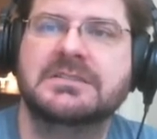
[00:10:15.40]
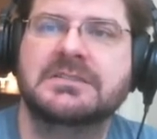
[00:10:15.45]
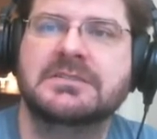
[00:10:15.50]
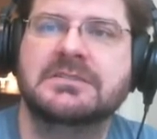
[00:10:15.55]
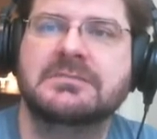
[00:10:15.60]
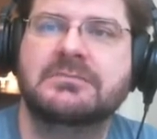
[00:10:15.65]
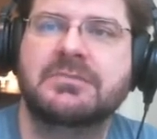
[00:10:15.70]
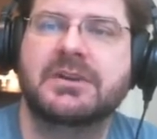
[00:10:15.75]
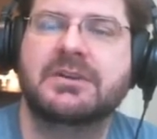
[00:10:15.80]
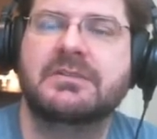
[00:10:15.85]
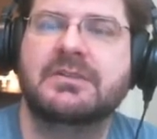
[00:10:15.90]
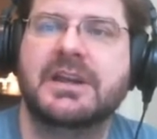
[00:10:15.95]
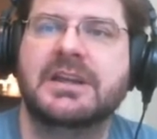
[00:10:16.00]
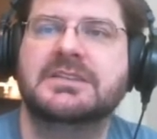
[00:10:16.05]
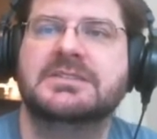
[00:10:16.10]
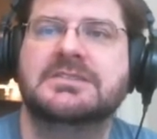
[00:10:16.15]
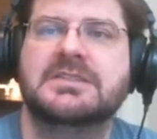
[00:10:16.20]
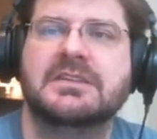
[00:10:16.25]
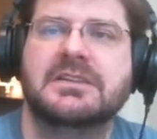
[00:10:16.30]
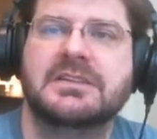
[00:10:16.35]

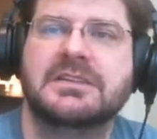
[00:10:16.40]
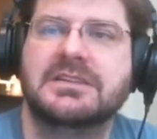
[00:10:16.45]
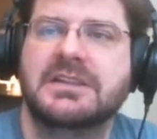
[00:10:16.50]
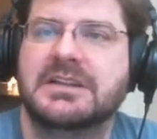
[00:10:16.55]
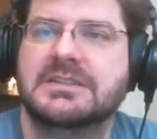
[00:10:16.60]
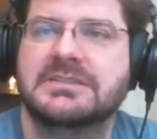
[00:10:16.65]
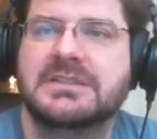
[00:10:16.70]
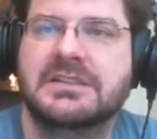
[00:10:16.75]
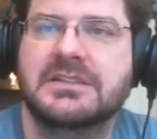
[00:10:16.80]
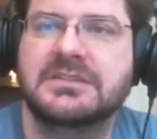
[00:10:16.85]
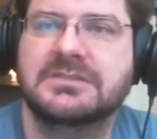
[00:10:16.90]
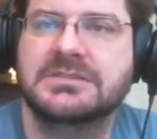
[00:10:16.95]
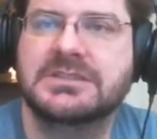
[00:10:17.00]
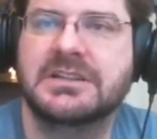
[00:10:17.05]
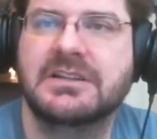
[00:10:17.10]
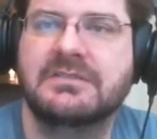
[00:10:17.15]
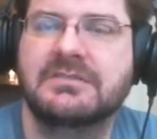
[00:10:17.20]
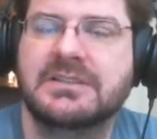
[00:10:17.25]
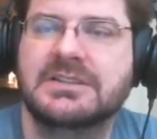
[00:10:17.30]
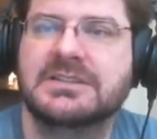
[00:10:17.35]
progressed on Desolate Host,
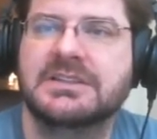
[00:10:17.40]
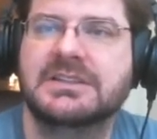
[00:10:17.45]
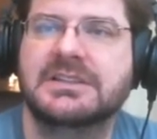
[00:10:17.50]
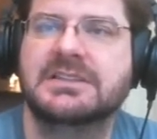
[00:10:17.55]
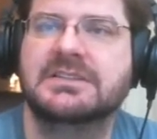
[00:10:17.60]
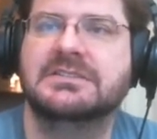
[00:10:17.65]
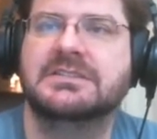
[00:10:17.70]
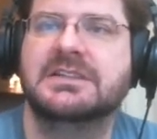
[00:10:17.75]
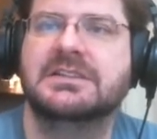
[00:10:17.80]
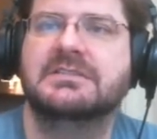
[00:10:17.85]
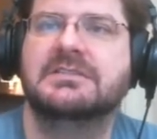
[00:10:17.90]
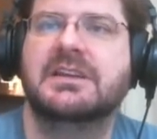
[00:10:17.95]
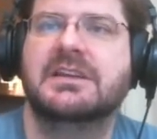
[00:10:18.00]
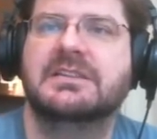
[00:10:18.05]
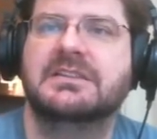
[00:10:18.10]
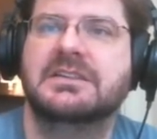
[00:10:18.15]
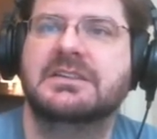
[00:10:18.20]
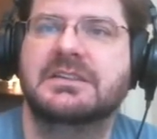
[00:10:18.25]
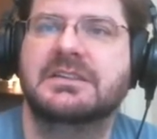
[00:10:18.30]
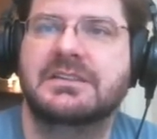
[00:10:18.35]
and eventually killed it
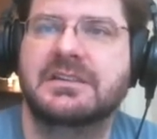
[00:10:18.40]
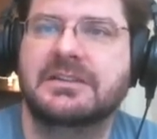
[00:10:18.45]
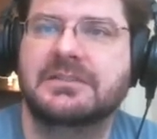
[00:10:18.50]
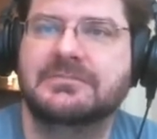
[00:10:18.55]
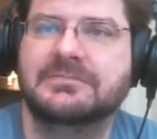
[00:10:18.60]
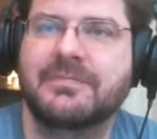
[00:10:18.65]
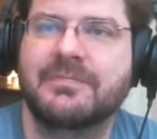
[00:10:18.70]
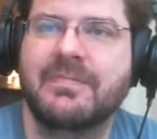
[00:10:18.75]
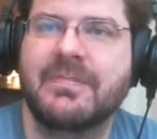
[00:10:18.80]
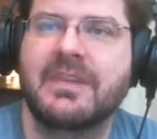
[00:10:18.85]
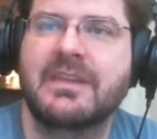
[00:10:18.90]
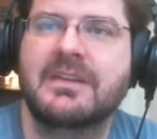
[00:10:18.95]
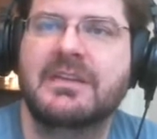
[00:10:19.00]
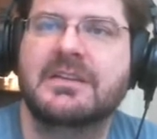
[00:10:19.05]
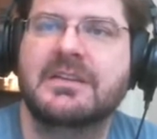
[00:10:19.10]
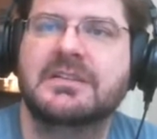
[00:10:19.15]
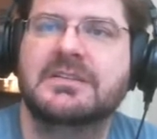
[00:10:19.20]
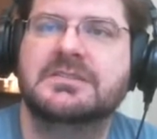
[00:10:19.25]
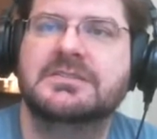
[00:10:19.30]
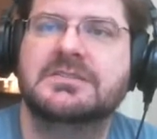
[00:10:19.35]
at the end of the night.
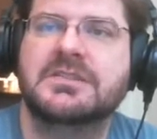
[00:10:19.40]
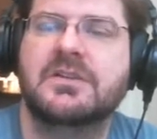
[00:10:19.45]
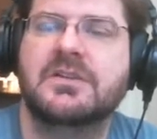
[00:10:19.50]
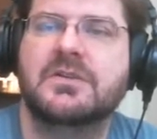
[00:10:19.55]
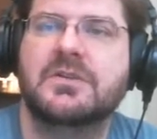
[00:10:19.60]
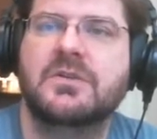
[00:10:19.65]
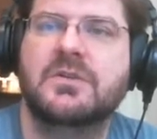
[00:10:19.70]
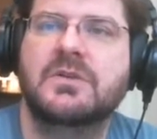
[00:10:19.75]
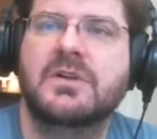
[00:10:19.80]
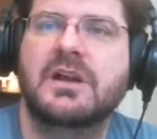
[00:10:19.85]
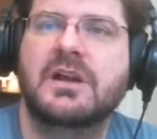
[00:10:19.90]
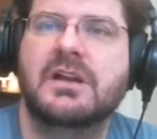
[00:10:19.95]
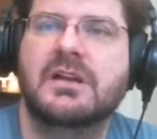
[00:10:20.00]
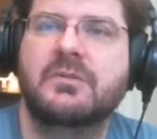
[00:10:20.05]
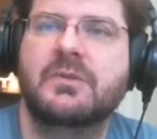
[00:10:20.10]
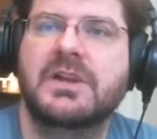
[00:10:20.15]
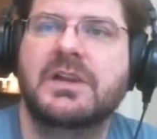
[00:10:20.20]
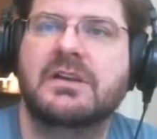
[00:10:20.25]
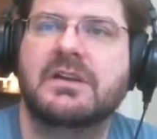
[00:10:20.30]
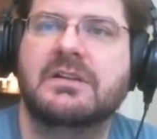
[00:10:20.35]
So
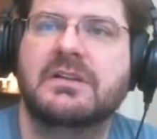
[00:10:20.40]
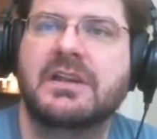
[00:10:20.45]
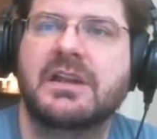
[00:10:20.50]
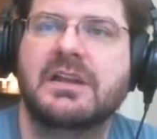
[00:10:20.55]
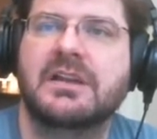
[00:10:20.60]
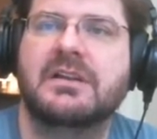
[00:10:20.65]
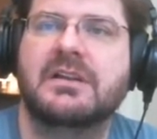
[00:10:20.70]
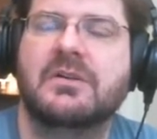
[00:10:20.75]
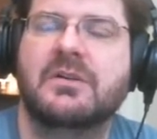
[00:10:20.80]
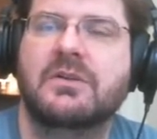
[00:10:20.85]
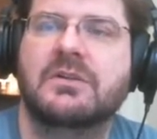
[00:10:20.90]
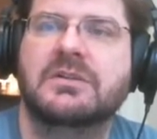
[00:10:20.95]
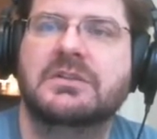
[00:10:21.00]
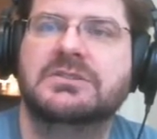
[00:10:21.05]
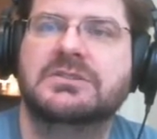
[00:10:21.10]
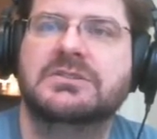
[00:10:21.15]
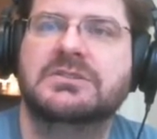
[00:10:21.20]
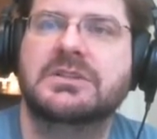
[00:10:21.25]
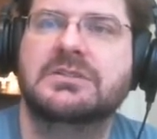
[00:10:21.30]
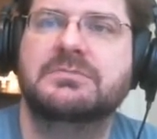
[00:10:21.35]
we are now,
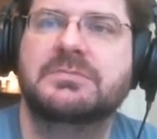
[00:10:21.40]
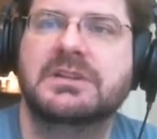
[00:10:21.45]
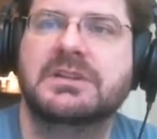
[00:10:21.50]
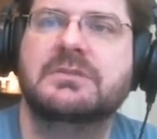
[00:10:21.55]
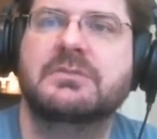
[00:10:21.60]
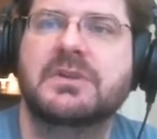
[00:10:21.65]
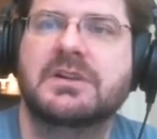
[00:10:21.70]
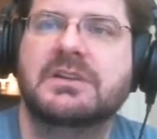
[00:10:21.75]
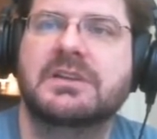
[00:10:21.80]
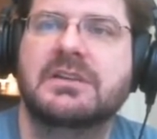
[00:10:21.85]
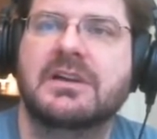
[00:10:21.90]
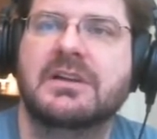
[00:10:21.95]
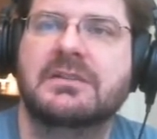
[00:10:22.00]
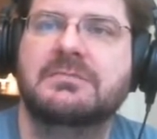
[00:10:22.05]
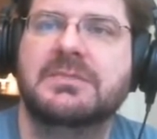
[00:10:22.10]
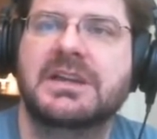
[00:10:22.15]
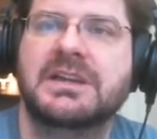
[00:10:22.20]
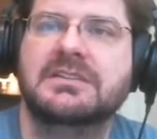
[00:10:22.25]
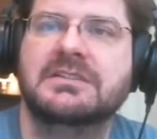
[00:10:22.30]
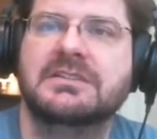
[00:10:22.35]
should be working on
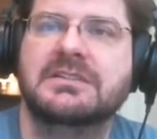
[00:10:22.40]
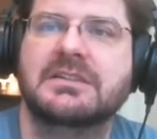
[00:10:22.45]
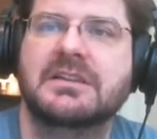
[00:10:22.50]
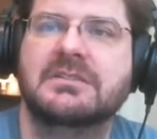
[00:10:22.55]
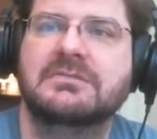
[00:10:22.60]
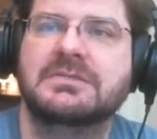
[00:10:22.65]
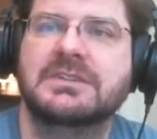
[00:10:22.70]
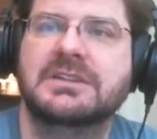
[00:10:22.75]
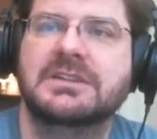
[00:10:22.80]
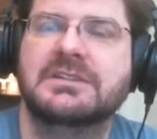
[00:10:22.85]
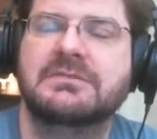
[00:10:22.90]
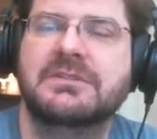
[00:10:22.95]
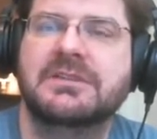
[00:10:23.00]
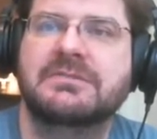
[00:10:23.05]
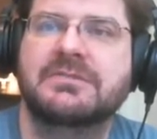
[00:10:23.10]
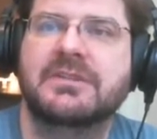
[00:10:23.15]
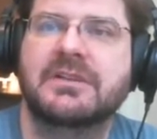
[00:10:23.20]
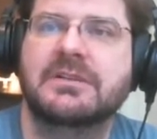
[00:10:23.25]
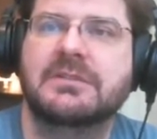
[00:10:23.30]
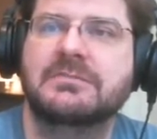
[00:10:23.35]
Maiden. Hopefully we
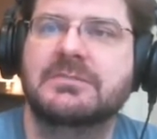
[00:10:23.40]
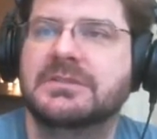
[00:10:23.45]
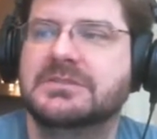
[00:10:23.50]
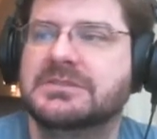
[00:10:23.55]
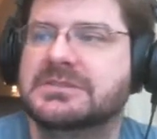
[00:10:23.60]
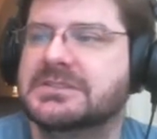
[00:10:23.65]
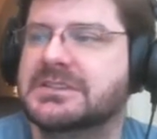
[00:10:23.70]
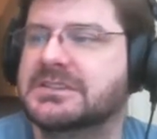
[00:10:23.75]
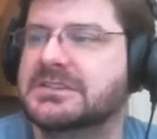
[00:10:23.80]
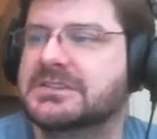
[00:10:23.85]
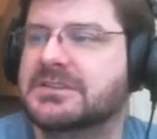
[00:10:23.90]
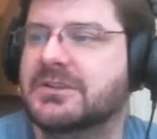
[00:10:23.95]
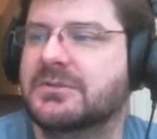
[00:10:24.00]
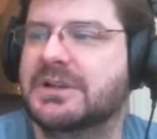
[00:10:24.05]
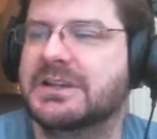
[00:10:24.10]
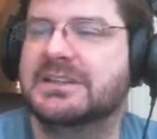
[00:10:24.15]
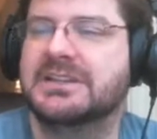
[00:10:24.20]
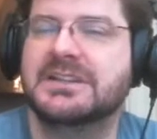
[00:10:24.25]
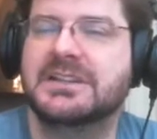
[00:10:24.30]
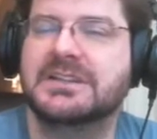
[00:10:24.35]
farm those 6
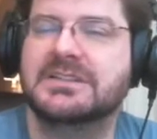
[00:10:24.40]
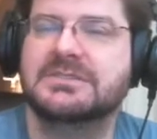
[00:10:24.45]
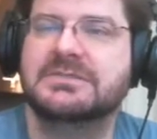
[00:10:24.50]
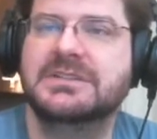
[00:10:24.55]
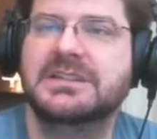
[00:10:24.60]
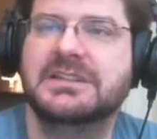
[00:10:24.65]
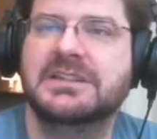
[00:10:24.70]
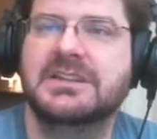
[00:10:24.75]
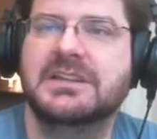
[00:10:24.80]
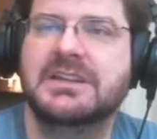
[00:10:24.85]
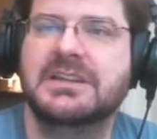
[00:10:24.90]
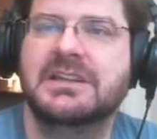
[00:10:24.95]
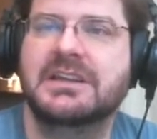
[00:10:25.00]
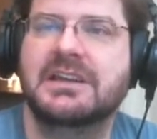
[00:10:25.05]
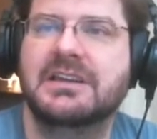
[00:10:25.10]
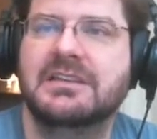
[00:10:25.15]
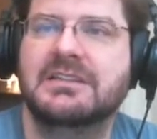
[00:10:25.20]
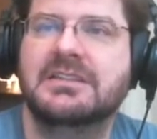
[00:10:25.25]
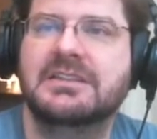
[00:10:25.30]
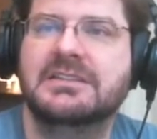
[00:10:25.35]
quickly next week,
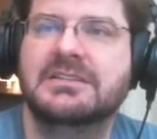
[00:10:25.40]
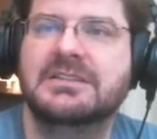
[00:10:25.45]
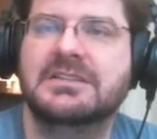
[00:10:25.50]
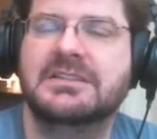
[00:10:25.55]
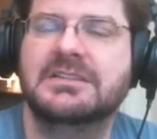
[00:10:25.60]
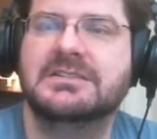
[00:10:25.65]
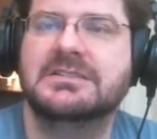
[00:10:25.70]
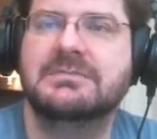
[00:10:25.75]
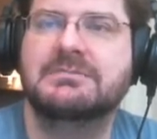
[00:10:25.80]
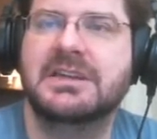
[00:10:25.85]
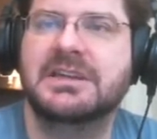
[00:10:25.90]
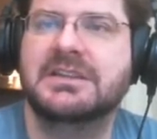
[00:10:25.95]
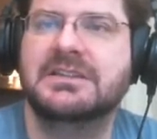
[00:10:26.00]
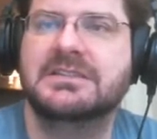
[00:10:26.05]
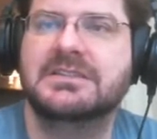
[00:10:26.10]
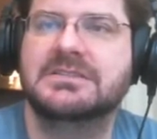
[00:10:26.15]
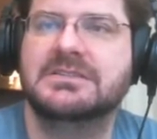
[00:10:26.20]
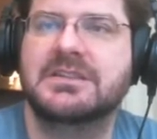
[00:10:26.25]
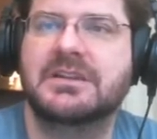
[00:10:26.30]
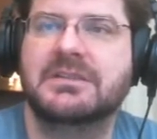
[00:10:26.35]
and then get to
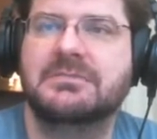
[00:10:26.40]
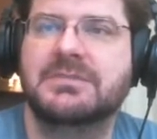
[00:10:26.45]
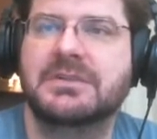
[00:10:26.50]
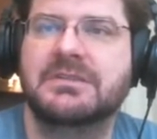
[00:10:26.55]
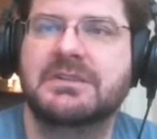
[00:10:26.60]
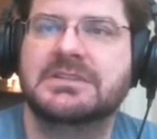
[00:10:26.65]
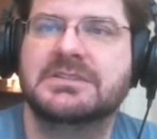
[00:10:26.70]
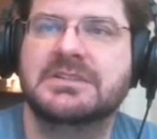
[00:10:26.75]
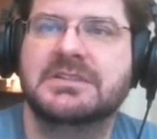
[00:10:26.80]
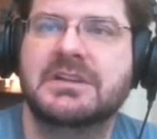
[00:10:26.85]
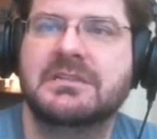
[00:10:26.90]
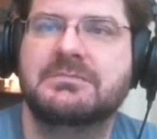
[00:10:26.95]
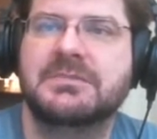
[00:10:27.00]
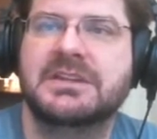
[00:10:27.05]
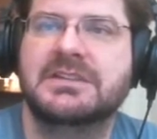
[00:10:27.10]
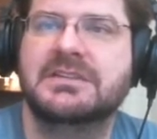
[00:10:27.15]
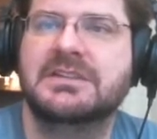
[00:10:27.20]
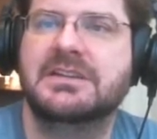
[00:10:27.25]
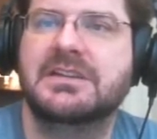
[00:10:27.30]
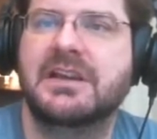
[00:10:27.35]
Maiden and start progressing on
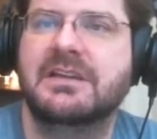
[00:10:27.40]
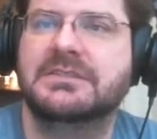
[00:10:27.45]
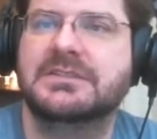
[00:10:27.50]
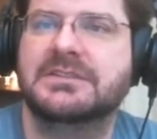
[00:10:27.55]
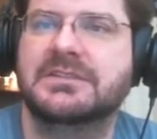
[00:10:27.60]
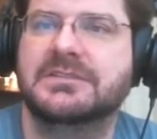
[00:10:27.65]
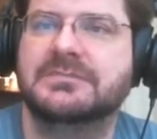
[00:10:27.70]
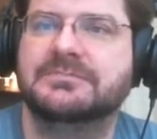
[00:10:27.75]
Maiden and Avatar.